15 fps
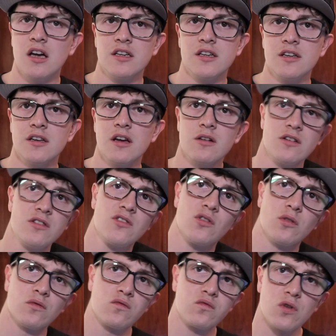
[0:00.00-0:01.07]
you know, you
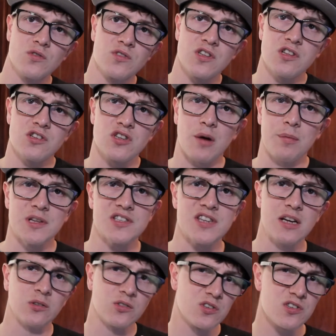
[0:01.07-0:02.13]
sort of run to the top of this
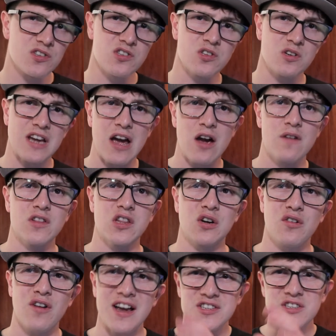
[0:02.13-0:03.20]
hill. Just as you get over the
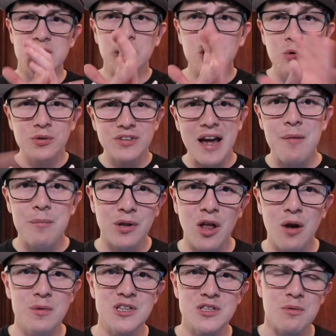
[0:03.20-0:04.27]
crest, you look down
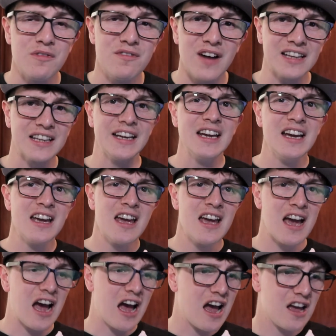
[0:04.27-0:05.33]
below into a valley,
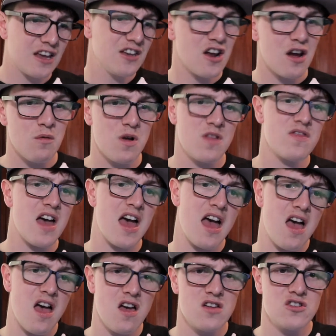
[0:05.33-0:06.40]
you know, and
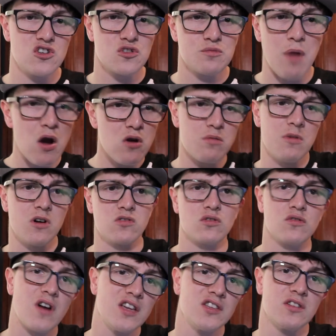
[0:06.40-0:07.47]
there are just Pokemon
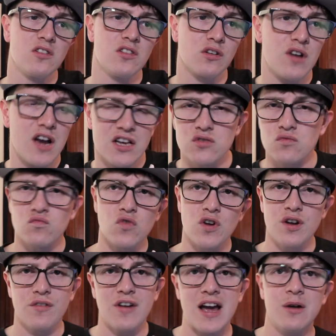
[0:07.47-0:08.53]
grazing on the grass,
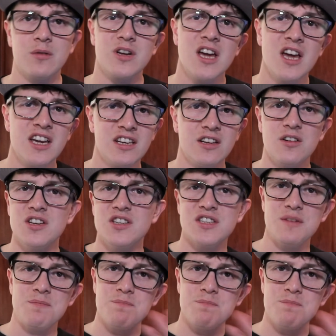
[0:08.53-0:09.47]
running around. You know, you see